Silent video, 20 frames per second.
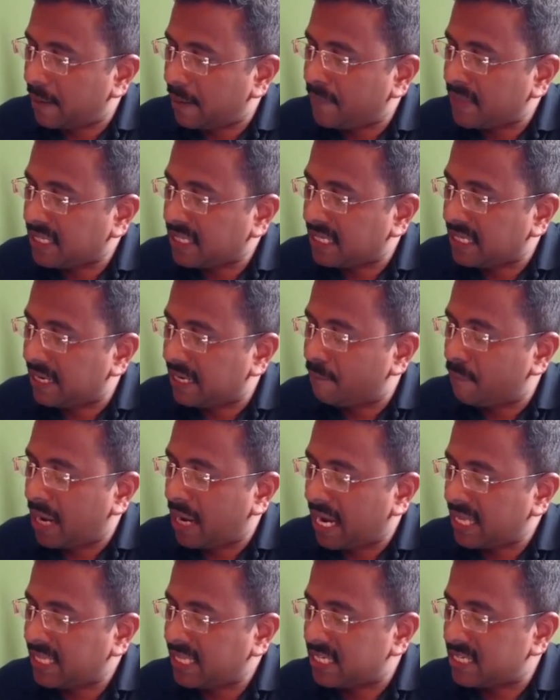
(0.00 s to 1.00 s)
epithelial
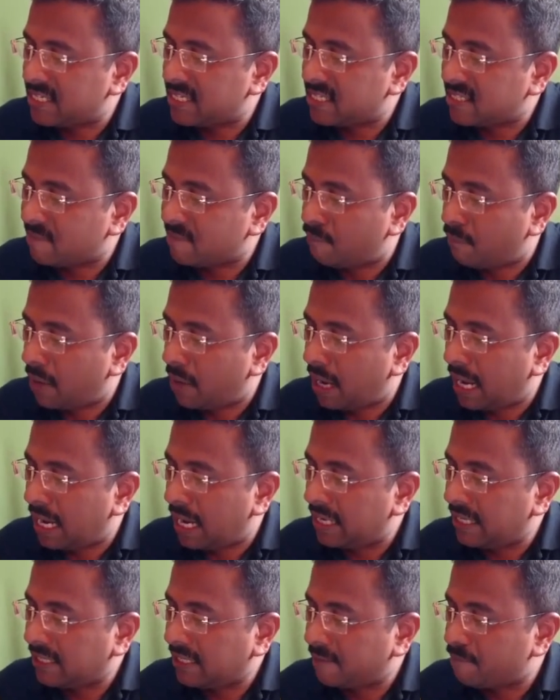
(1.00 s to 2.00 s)
barriers,
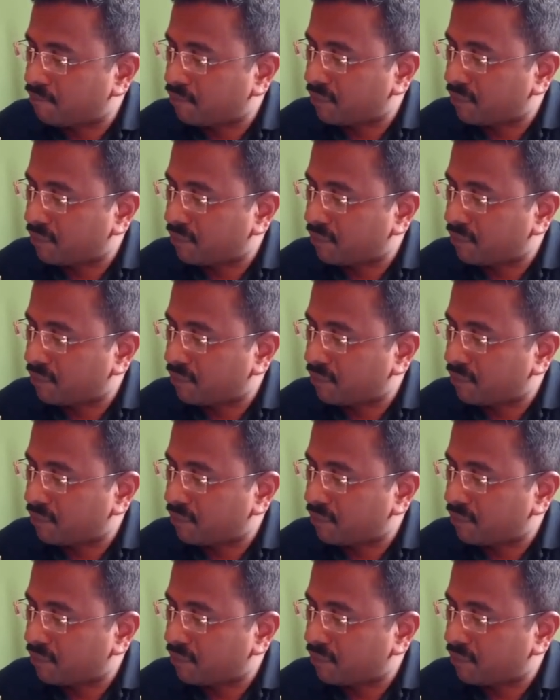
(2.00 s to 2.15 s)
MALT,